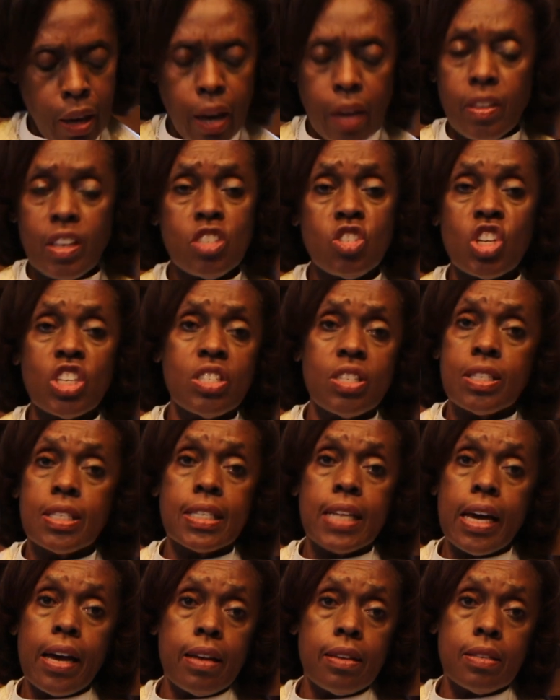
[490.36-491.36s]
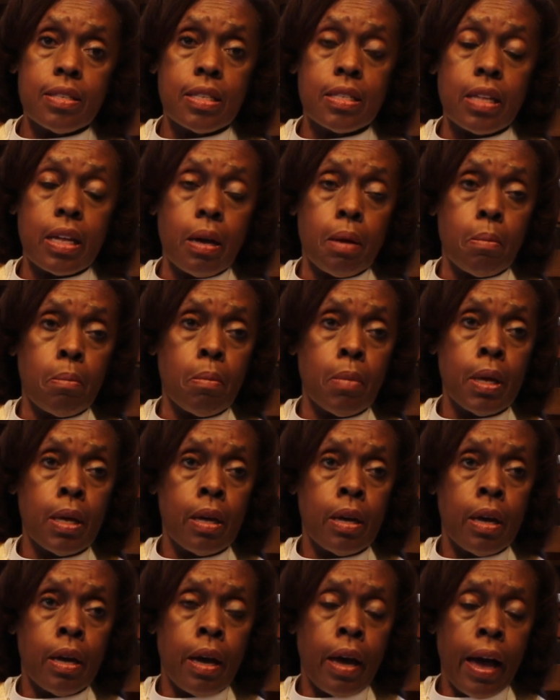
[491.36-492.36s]
And then Jesus tells them,
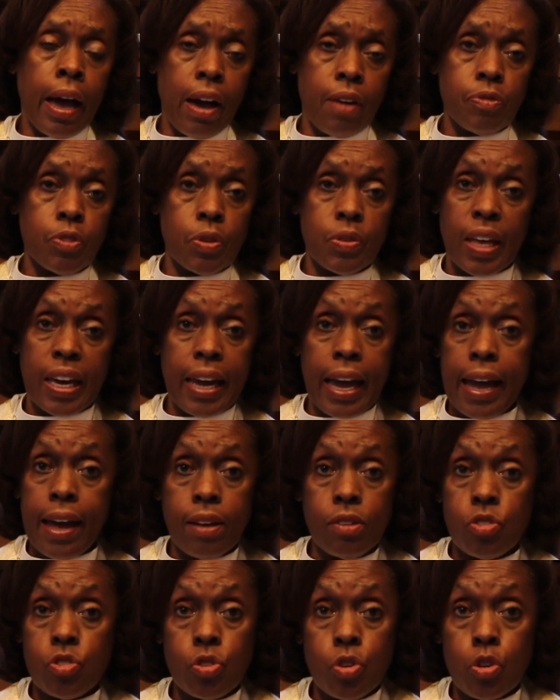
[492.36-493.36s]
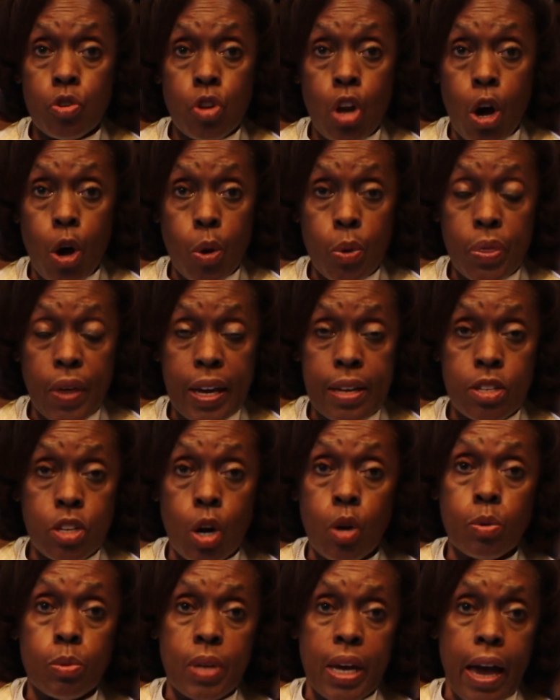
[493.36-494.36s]
after they answer, no, they
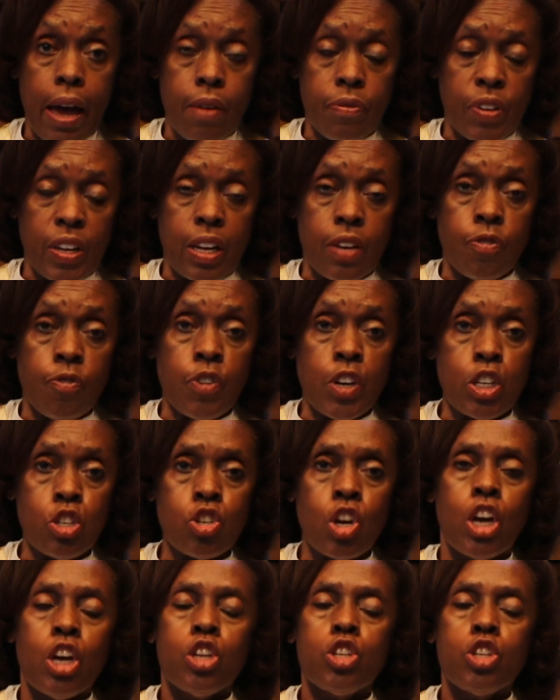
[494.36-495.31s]
don't have any fish,